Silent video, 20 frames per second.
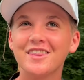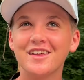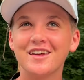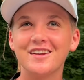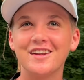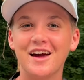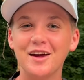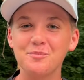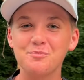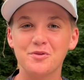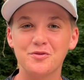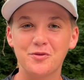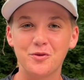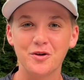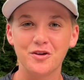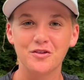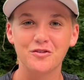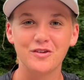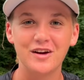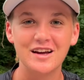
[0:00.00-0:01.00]
the night
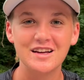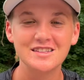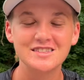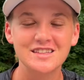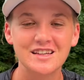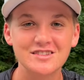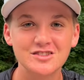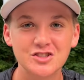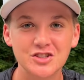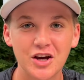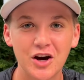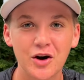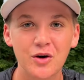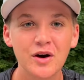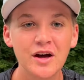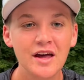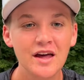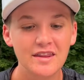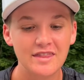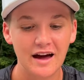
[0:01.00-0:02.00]
before the race. And so
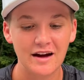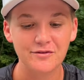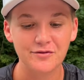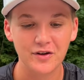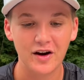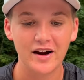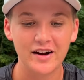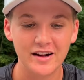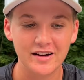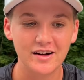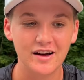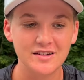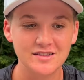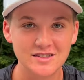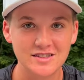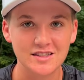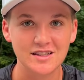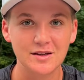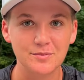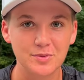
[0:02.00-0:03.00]
that Friday night
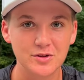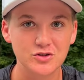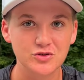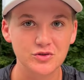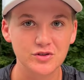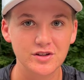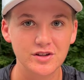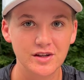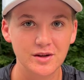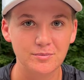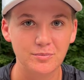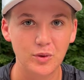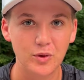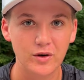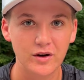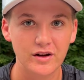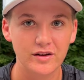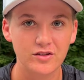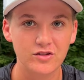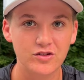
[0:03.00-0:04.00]
sleep is really
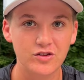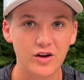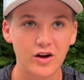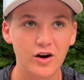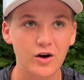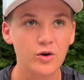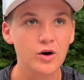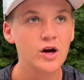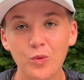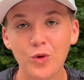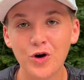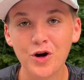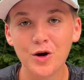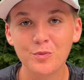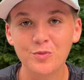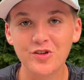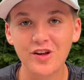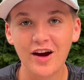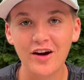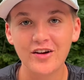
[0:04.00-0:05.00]
important. So woke
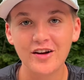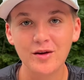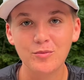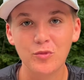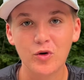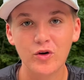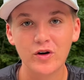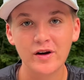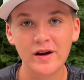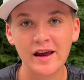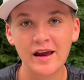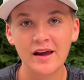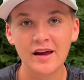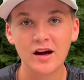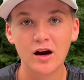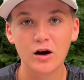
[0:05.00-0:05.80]
up Saturday morning